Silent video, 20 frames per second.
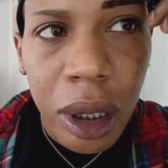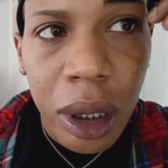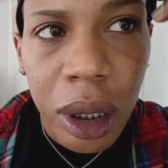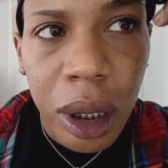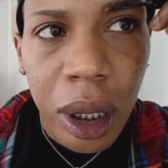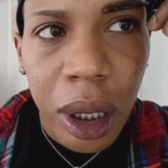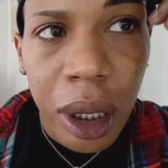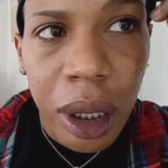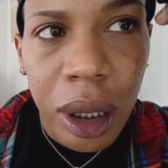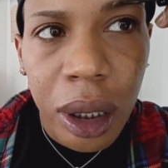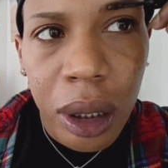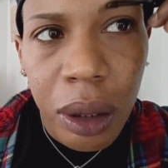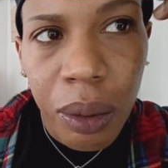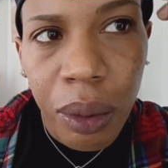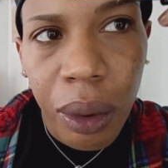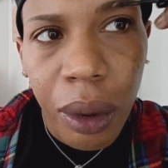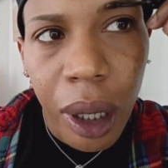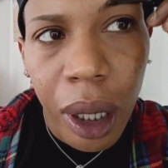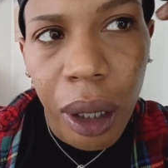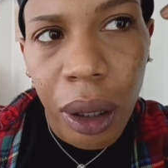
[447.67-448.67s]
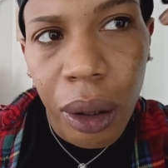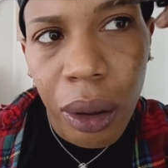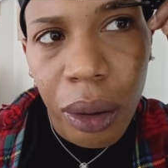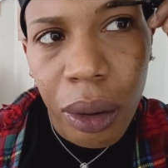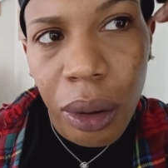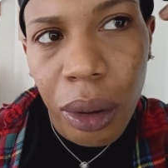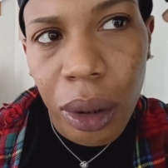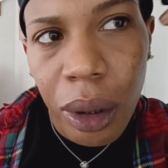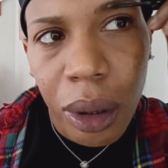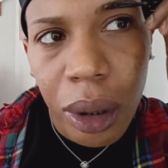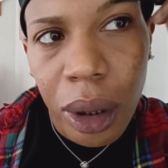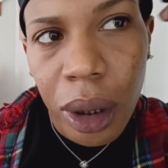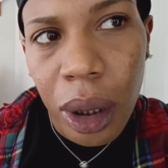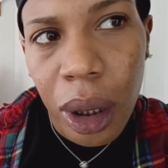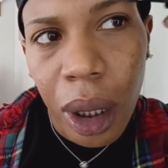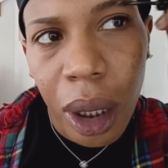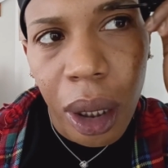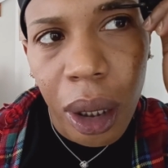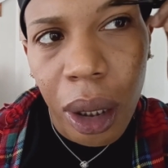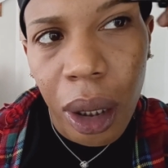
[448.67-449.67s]
This is NYX brow
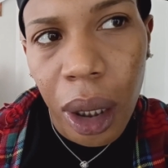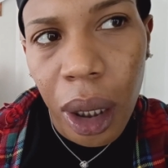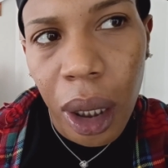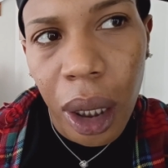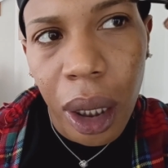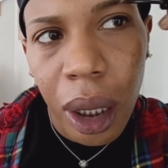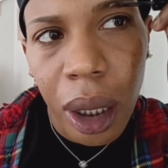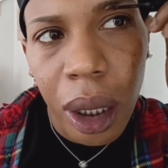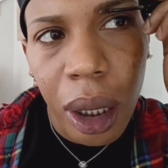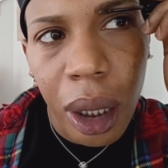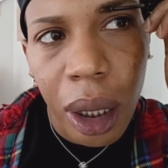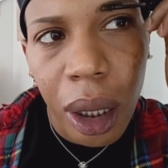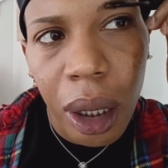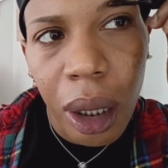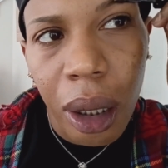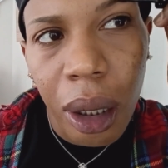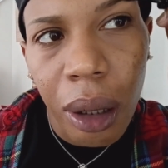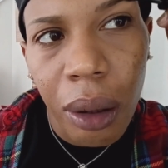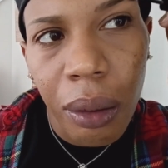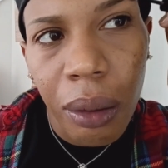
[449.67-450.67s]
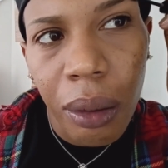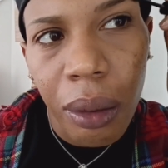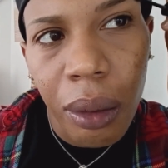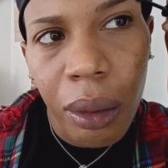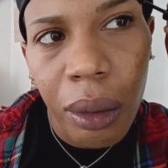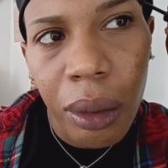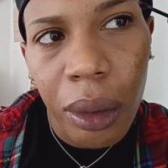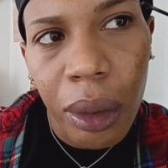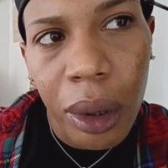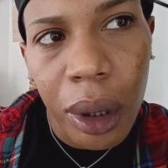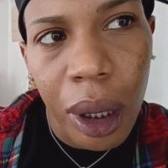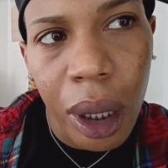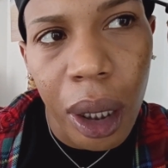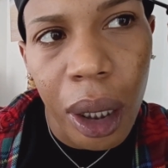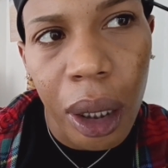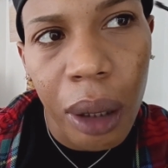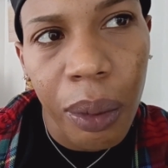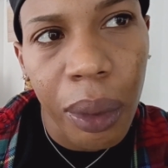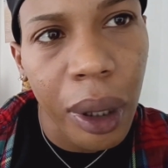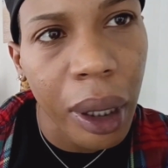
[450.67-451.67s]
gel in dark